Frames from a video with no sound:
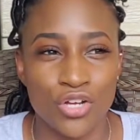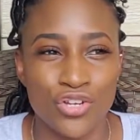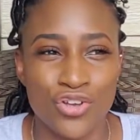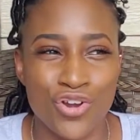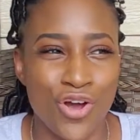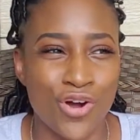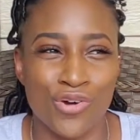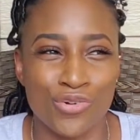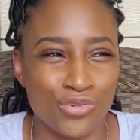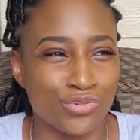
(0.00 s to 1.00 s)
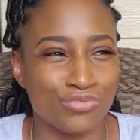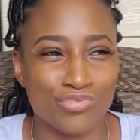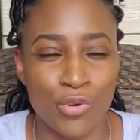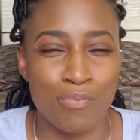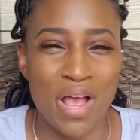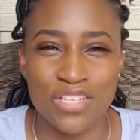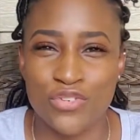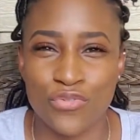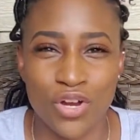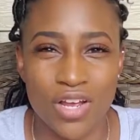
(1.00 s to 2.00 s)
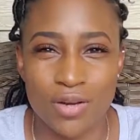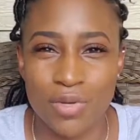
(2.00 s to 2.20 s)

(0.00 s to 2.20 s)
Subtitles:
your best friend